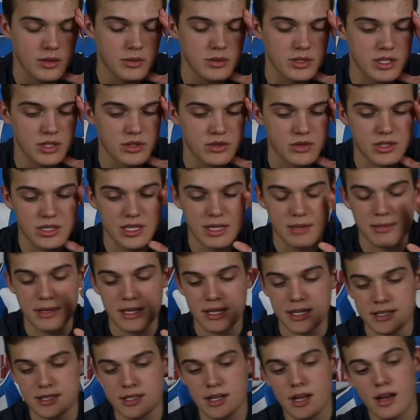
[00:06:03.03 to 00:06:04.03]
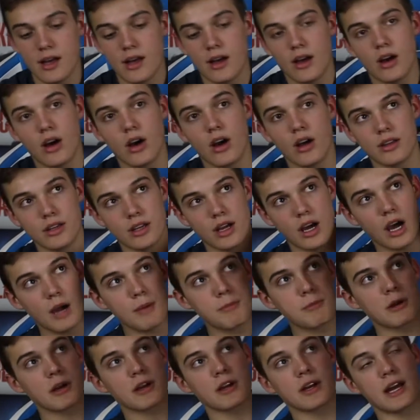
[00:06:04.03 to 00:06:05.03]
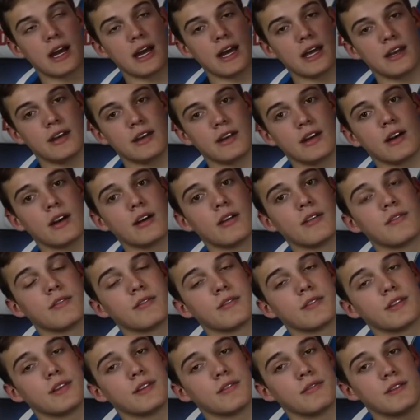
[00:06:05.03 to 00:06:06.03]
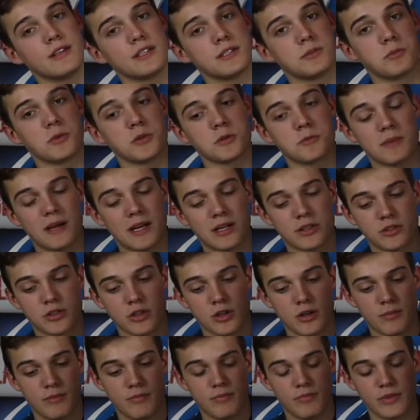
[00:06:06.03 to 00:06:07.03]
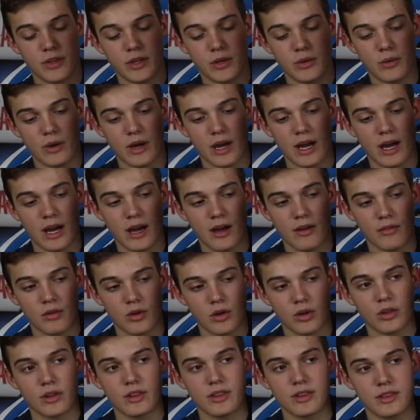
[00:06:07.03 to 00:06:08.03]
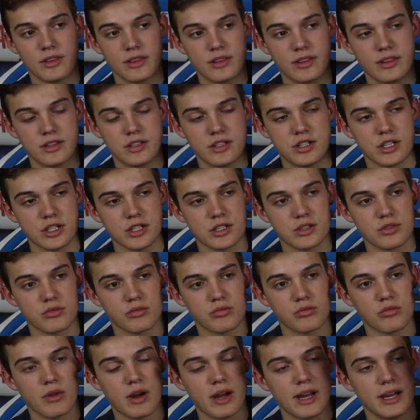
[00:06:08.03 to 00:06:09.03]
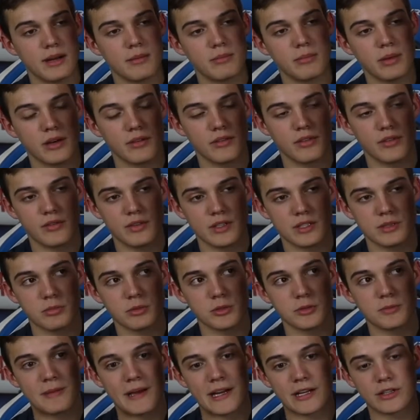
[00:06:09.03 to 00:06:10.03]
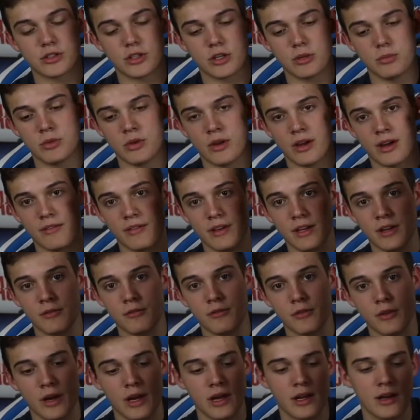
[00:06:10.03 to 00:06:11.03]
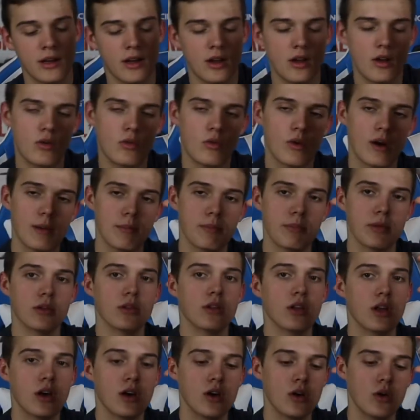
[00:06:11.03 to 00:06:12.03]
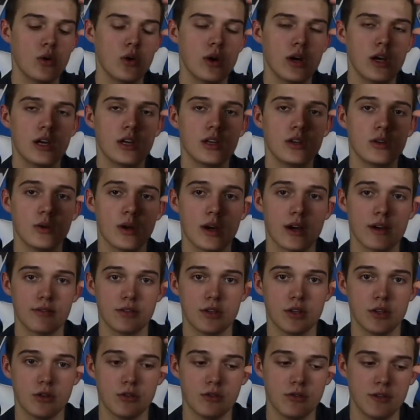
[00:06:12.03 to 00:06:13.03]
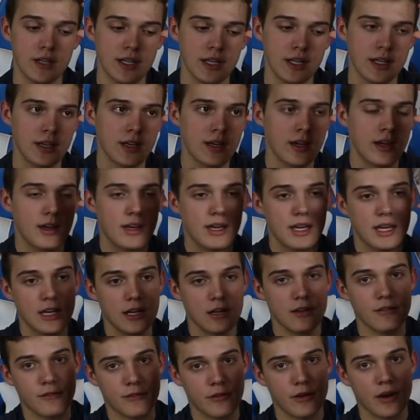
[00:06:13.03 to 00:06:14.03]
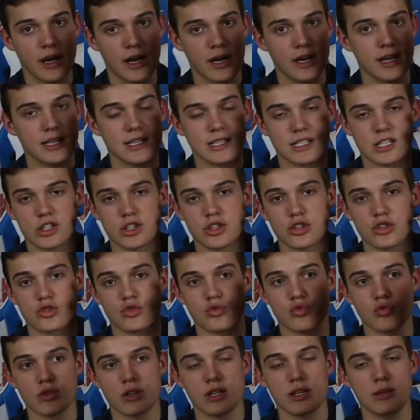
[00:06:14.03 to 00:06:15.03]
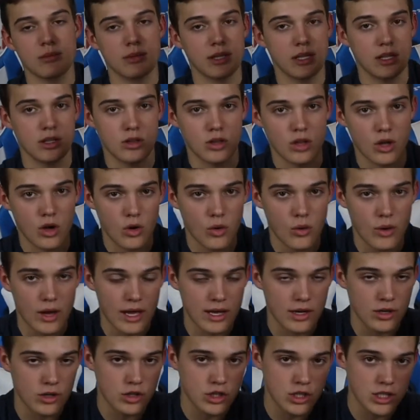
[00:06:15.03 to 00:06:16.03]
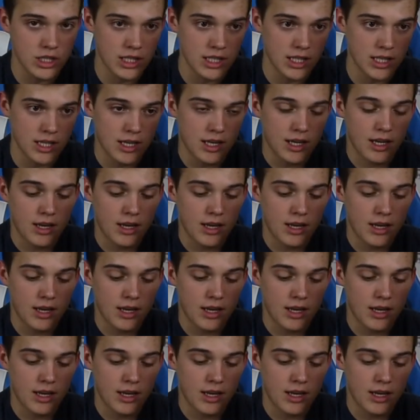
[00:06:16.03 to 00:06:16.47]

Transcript: was interesting because on the upper end of the visible spectrum you have, or just right above the visible spectrum, you have infrared. Right below you have UV. Infrared, extremely low energy,